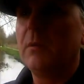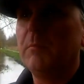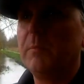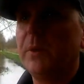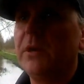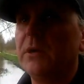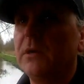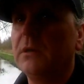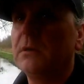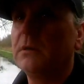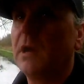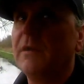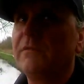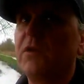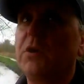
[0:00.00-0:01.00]
But
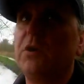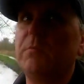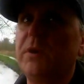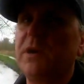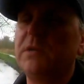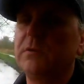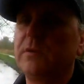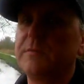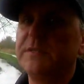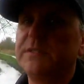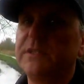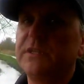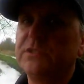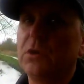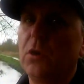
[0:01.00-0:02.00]
I've got an umbrella with me
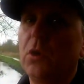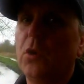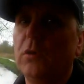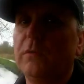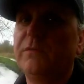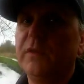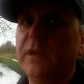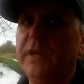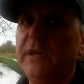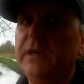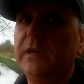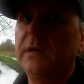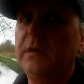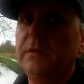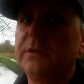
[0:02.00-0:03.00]
today, so hopefully
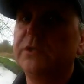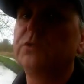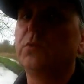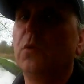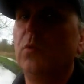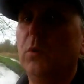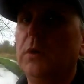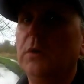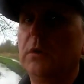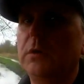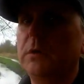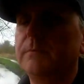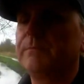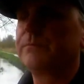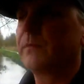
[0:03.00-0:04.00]
this will
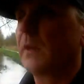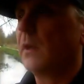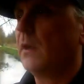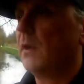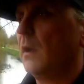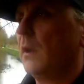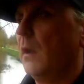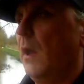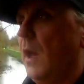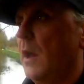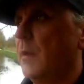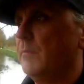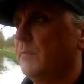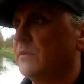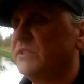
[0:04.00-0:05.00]
work.
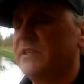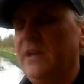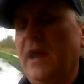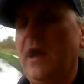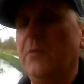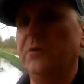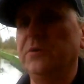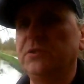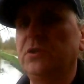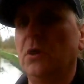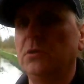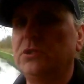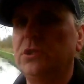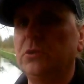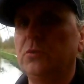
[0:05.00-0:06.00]
Today I want to
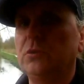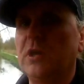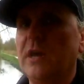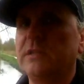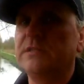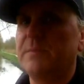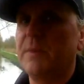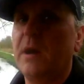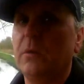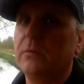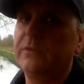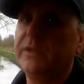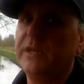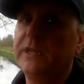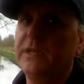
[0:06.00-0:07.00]
talk to you guys about
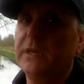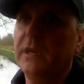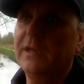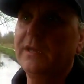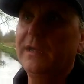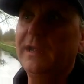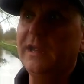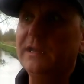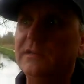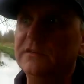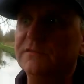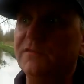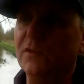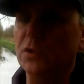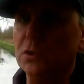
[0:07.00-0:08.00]
the
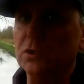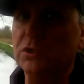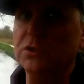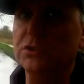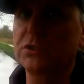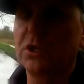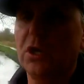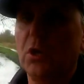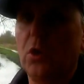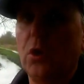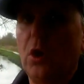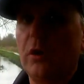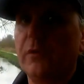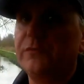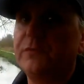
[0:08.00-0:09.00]
influx
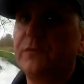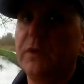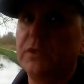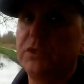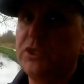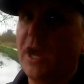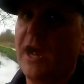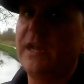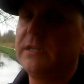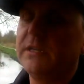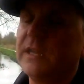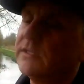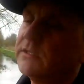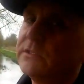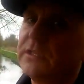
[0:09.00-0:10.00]
of
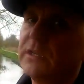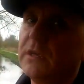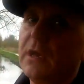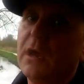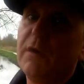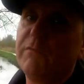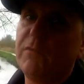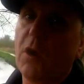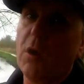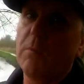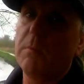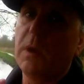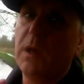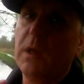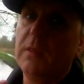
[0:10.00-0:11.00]
shinies
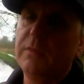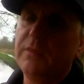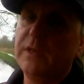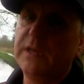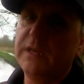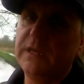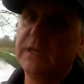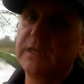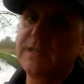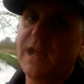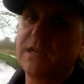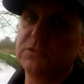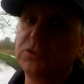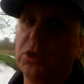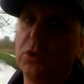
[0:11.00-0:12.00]
from the
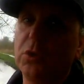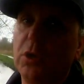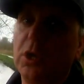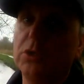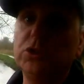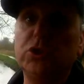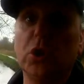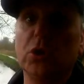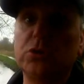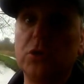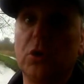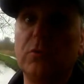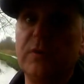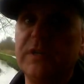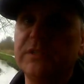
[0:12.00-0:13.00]
Kanto and
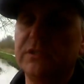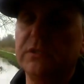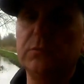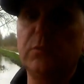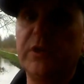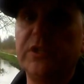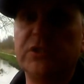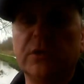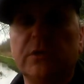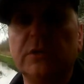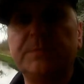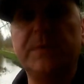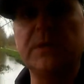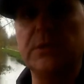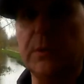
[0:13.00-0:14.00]
Johto region
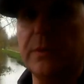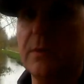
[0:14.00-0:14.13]
that's been doing